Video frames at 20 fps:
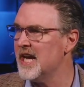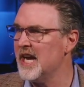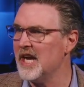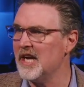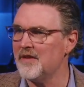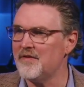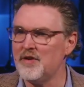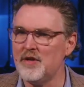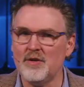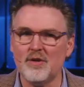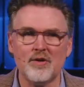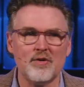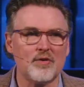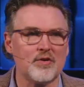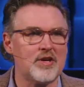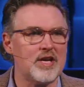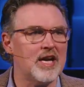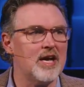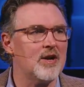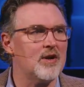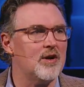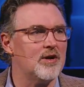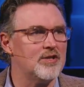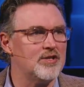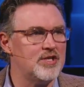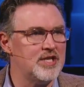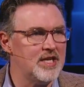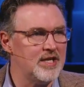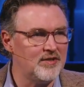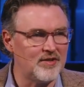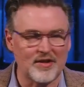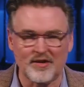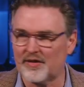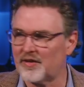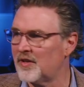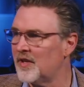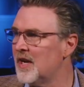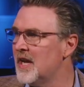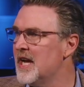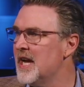And if you don't count on
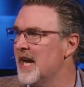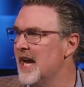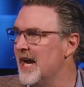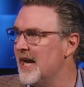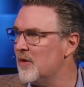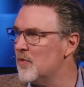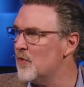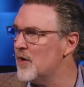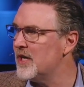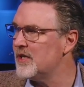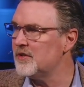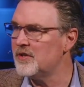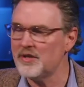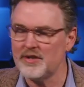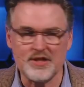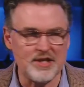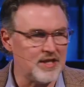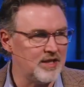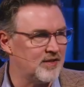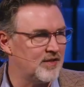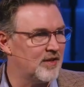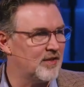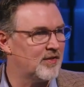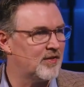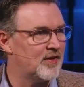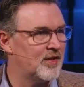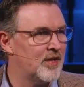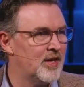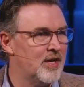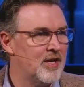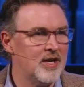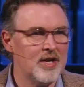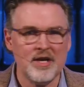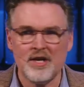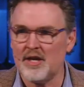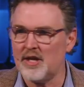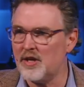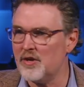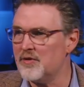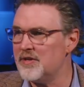Jesus and run to Jesus,
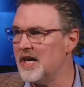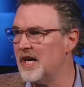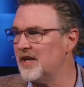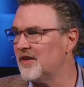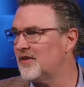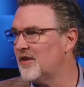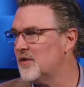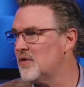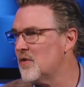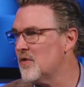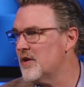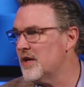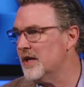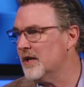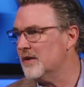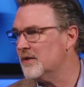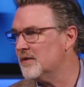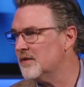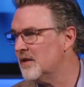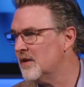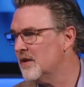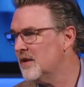you're dead as a doornail.